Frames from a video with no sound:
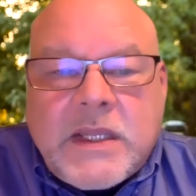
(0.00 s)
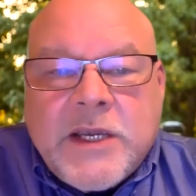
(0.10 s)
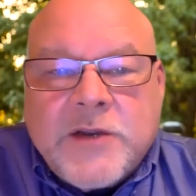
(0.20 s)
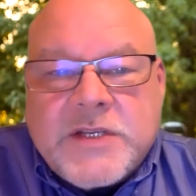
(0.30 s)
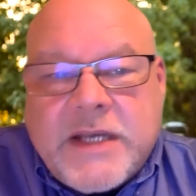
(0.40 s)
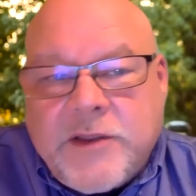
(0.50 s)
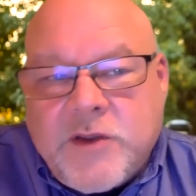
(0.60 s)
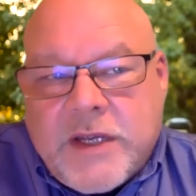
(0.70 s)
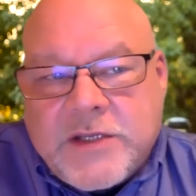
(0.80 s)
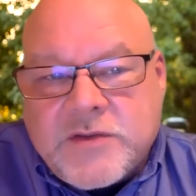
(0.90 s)
Here's
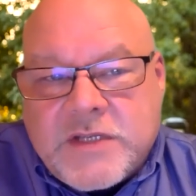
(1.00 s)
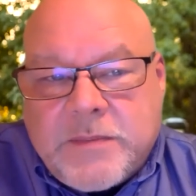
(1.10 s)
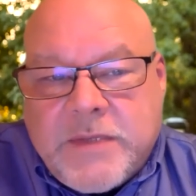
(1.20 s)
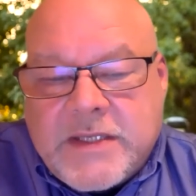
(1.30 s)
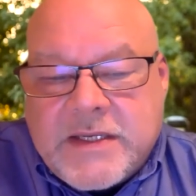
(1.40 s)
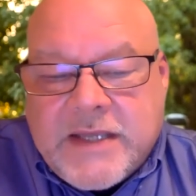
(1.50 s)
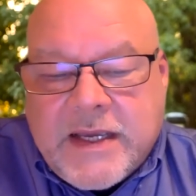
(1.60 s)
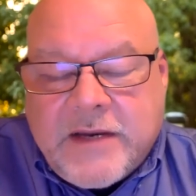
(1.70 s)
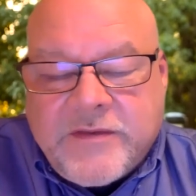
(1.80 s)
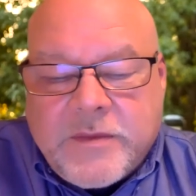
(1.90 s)
another interesting piece of
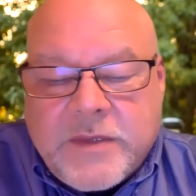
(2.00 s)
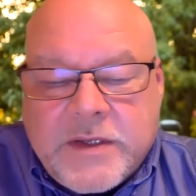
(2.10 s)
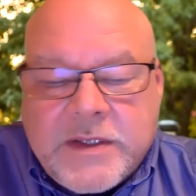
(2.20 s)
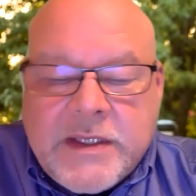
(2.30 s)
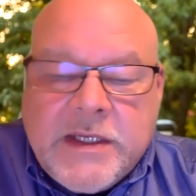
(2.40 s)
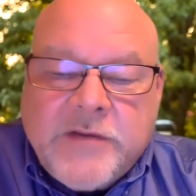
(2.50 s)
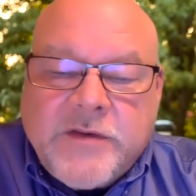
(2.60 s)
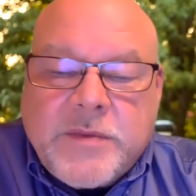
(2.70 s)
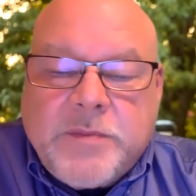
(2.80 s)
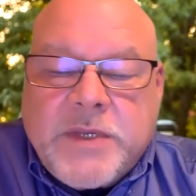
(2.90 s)
data from the,
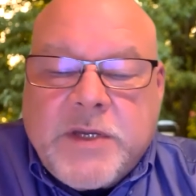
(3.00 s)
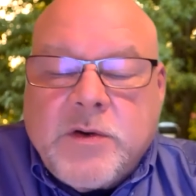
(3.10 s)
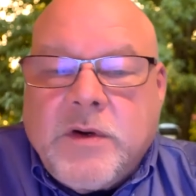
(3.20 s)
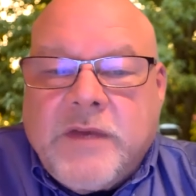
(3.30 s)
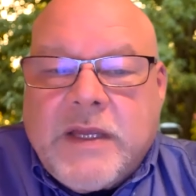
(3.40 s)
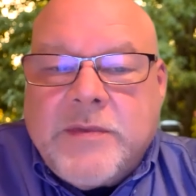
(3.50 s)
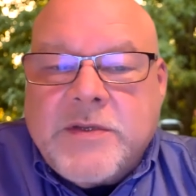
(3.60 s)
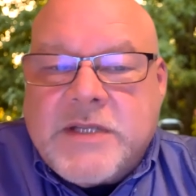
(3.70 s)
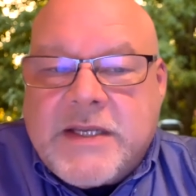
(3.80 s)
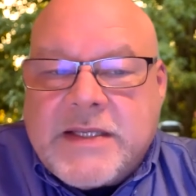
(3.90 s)
from the Bureau of Labor
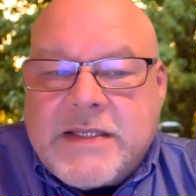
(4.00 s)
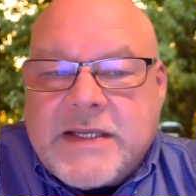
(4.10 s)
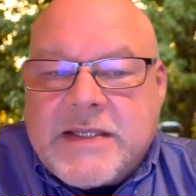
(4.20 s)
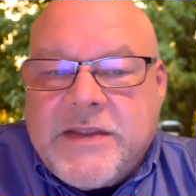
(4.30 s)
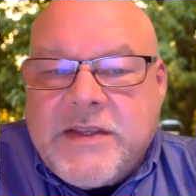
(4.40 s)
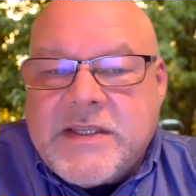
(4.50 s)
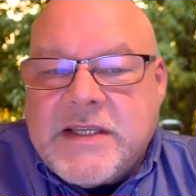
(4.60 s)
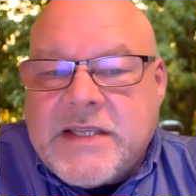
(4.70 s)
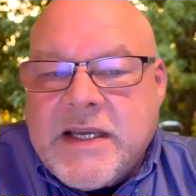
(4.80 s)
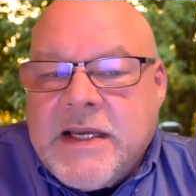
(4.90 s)
Statistics, and this is